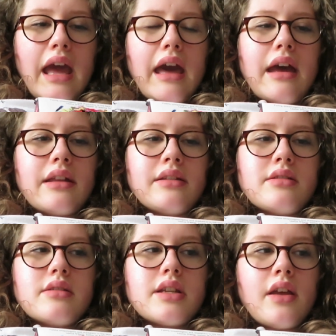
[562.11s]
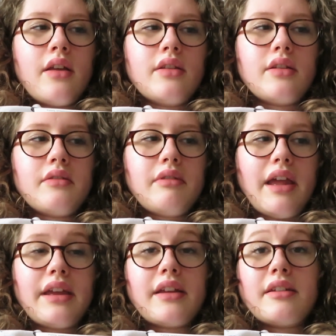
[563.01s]
and
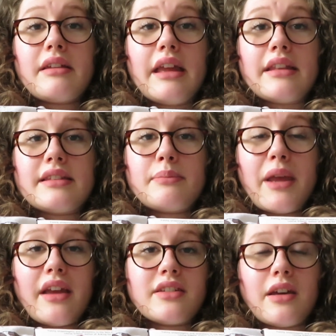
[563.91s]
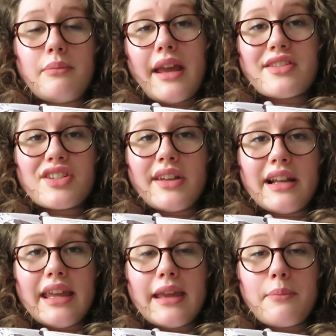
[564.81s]
like it's picked up
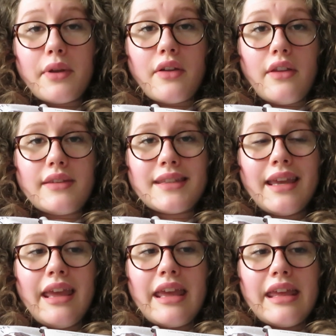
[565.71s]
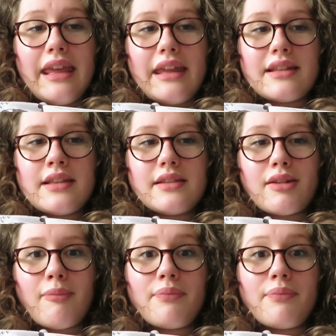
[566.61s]
nationally because it's